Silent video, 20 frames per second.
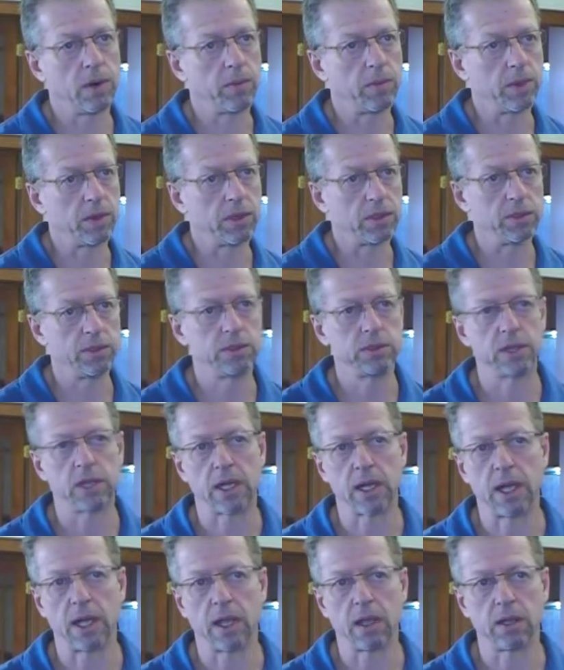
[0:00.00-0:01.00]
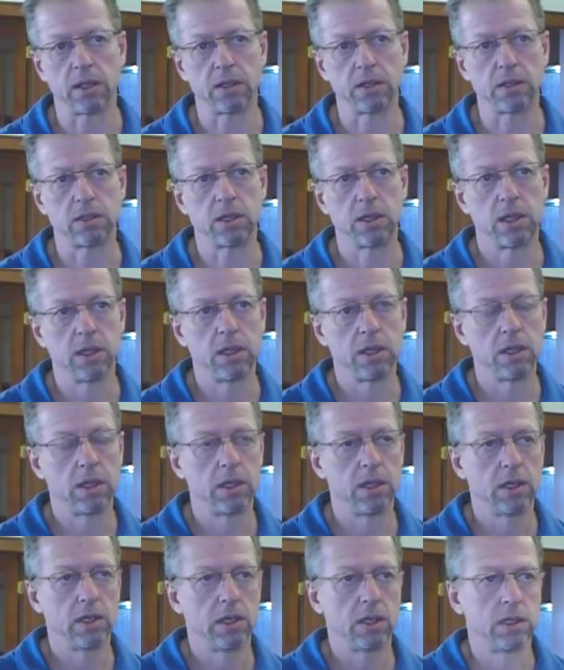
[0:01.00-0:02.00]
I'm going to lose a gallon
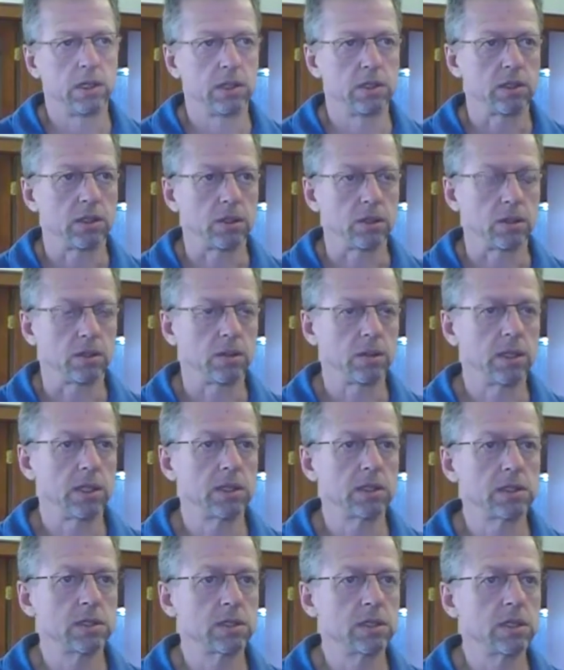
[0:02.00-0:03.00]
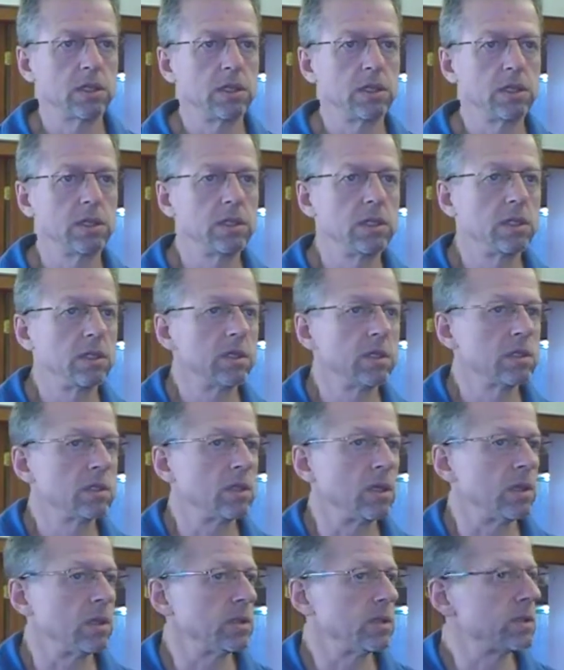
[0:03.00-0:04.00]
to the grist,
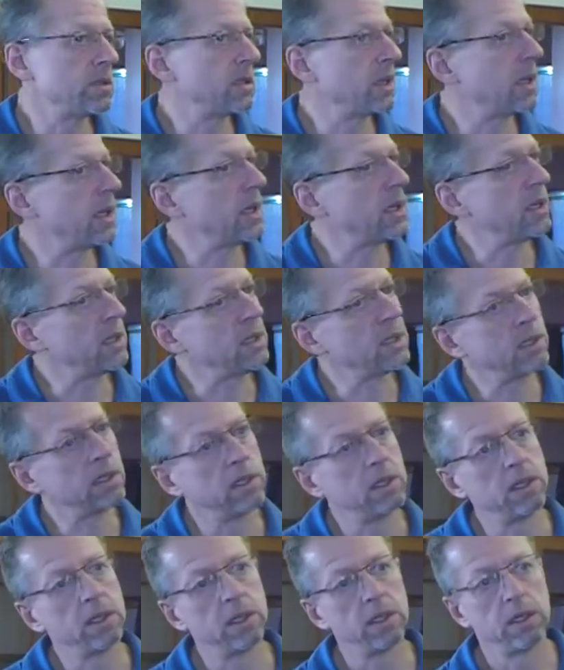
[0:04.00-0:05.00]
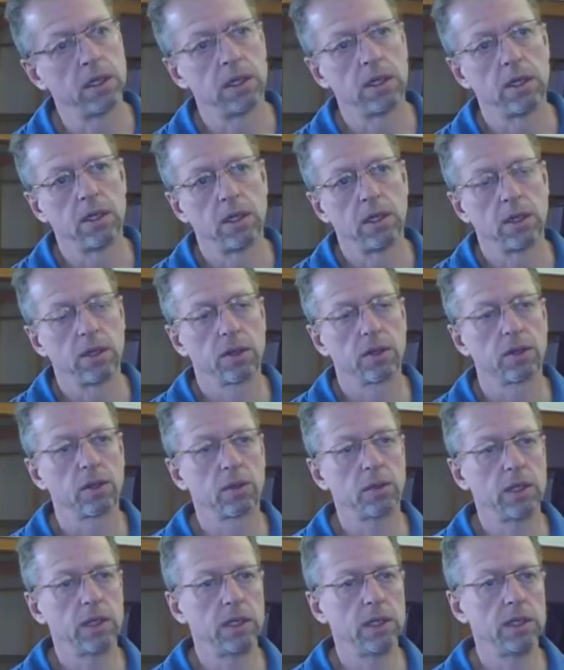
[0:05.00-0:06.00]
so say
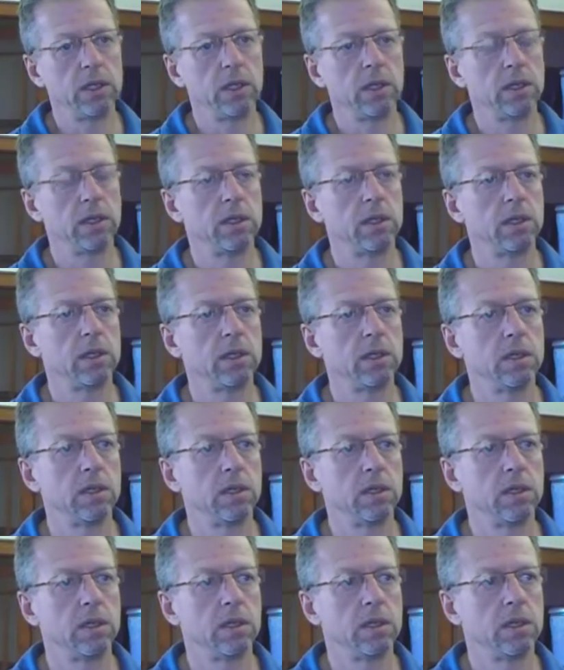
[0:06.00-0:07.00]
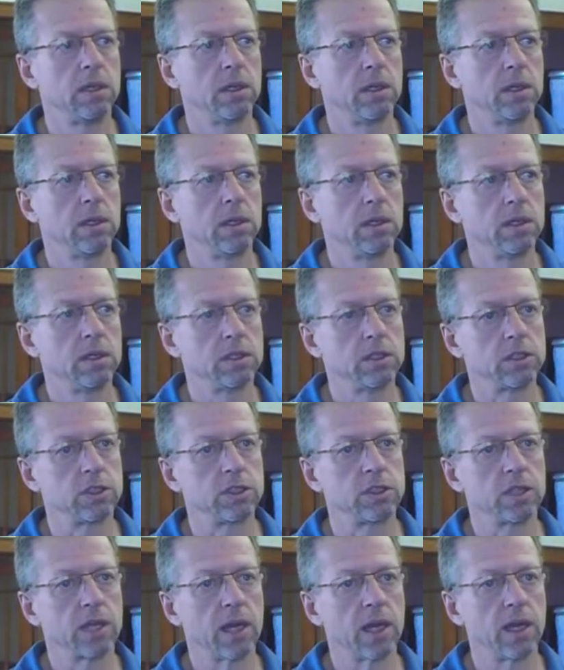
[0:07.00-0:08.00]
3, just
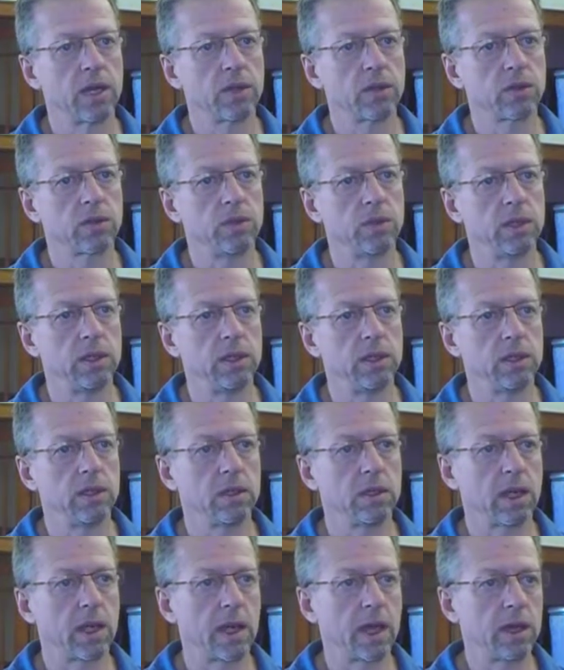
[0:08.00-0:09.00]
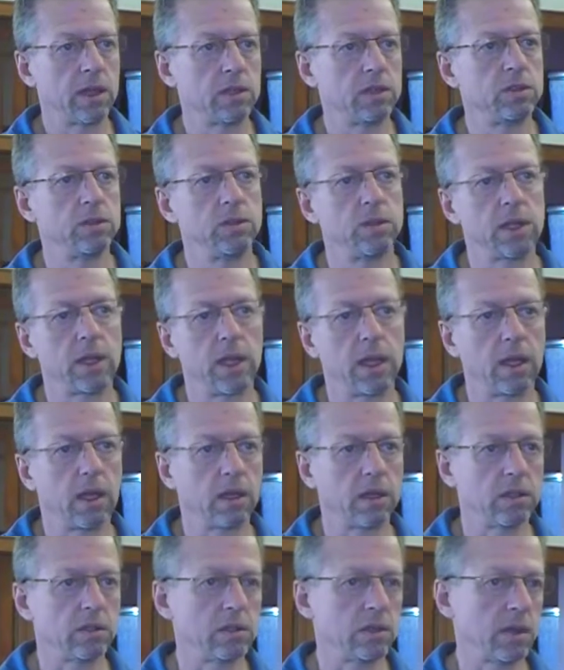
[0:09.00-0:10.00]
shy of 3, added 2
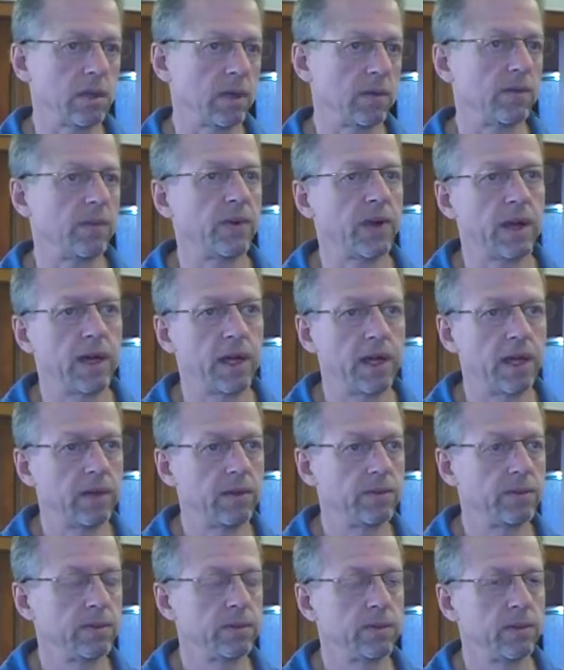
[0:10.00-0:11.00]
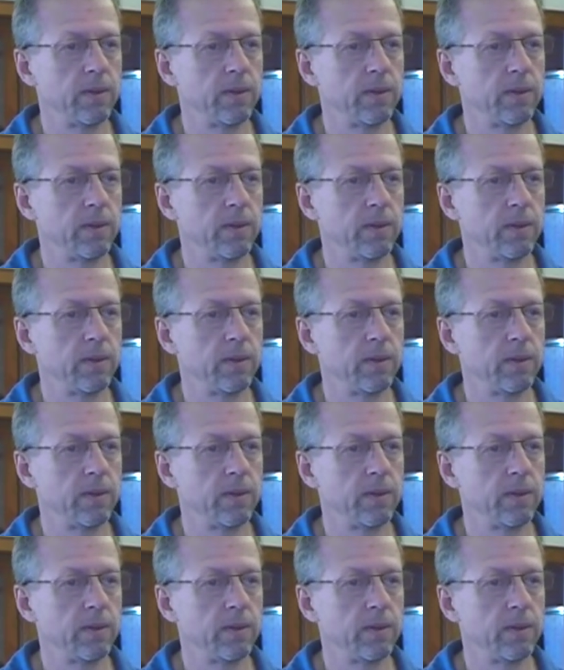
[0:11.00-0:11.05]
gallons, you're at 5.